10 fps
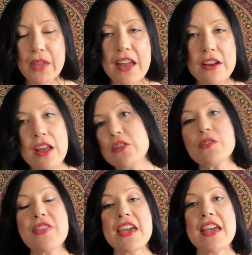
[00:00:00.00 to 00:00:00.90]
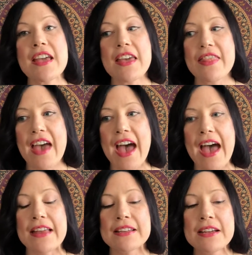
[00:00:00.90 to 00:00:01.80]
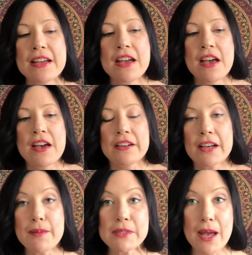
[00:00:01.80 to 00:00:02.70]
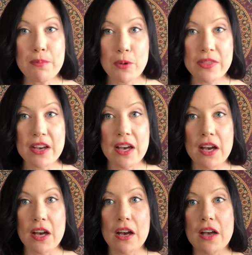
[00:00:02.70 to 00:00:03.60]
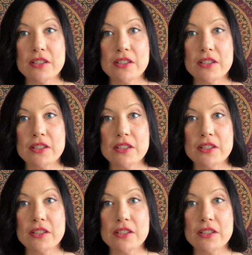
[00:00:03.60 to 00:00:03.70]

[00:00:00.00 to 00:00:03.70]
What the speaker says: And another thing that comes up with a